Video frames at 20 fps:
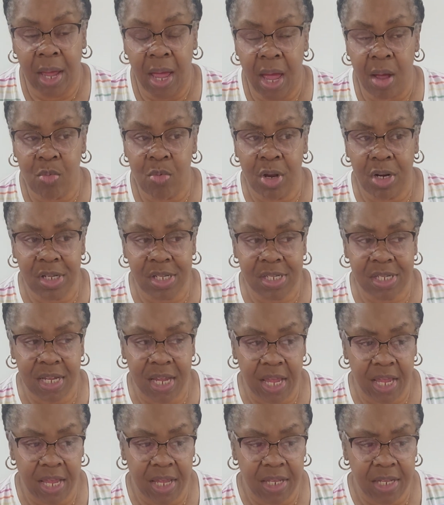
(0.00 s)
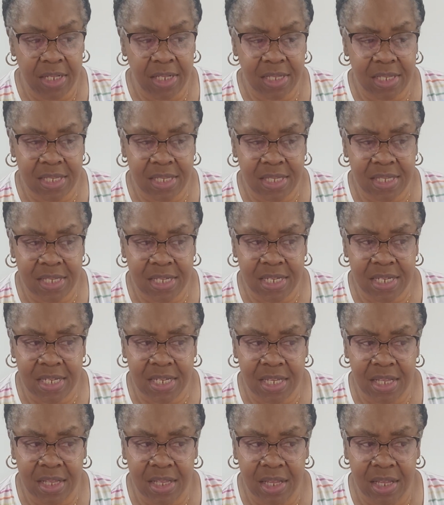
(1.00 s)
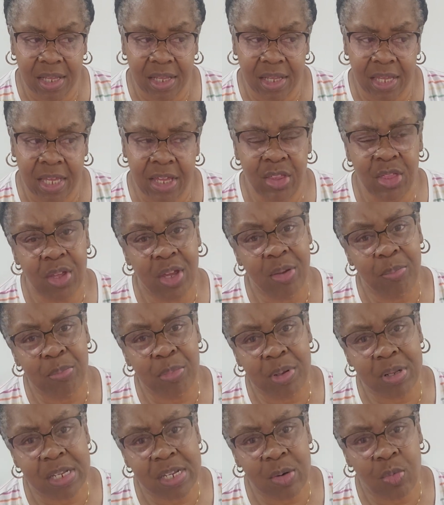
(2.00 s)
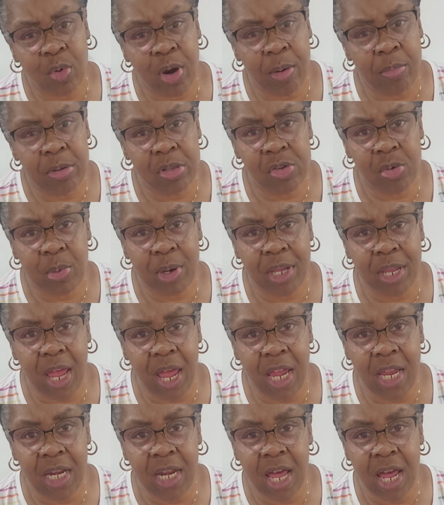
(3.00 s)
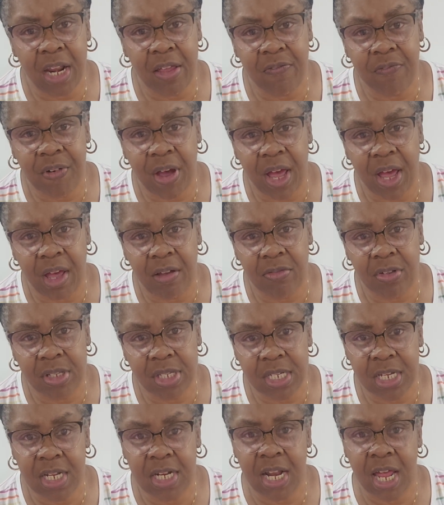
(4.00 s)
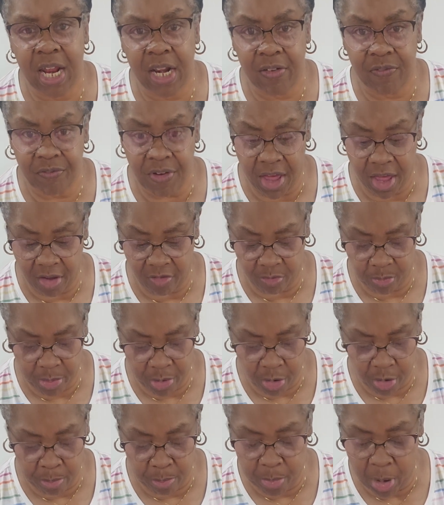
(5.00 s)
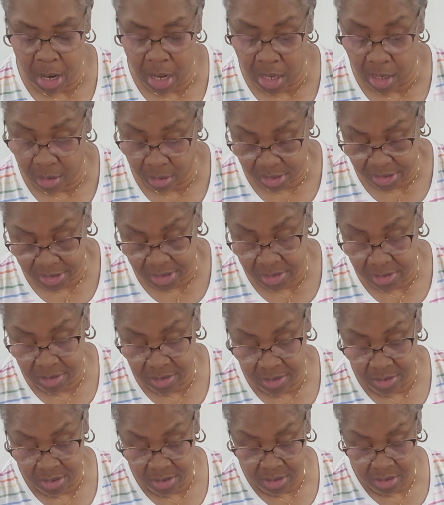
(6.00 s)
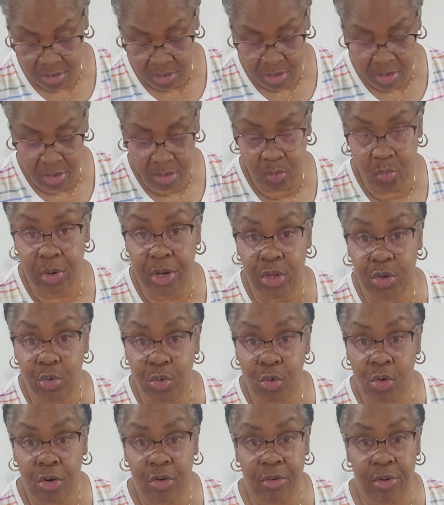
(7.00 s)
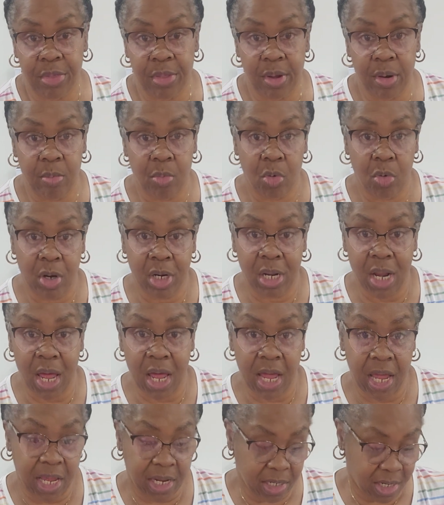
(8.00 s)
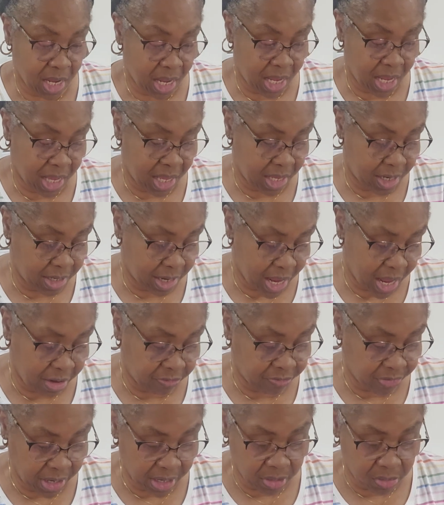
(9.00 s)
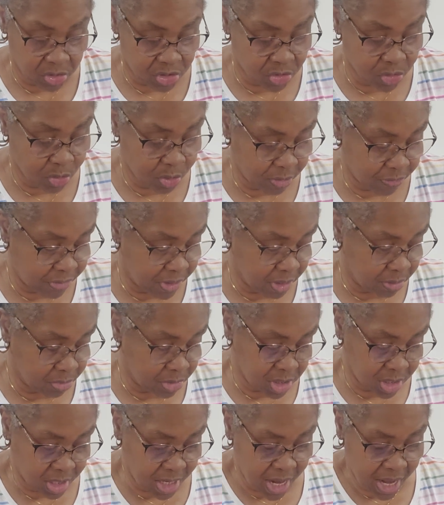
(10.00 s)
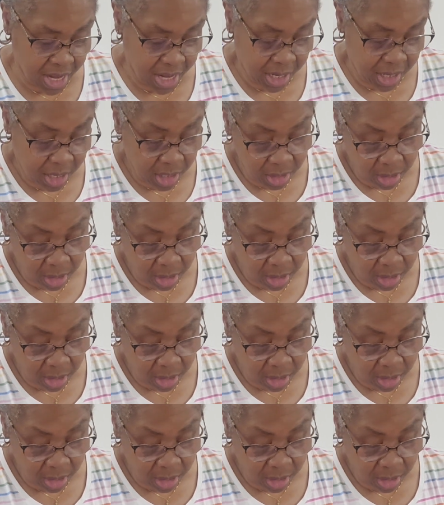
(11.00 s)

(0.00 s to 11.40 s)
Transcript: I want to say either somewhere between $8.95 to $10.95 per box when you ordering them online. And I found 2 of them today,